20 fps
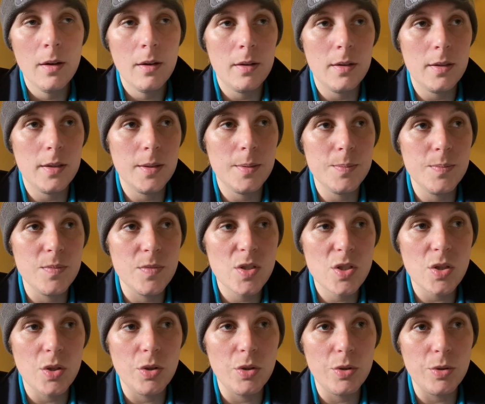
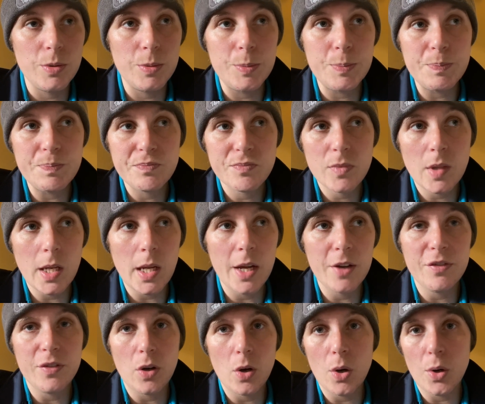So
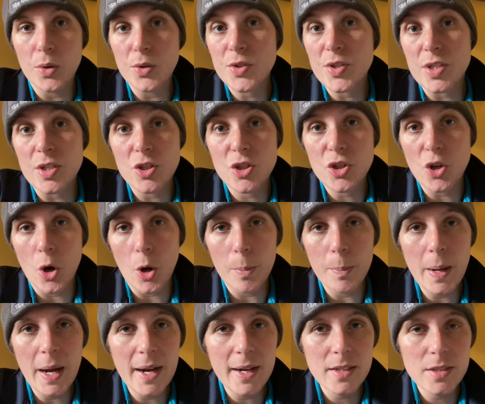if a horse is
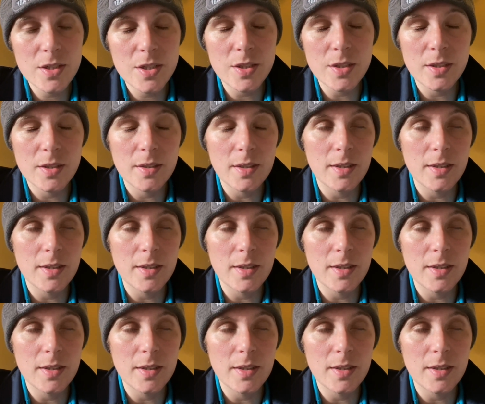short-backed,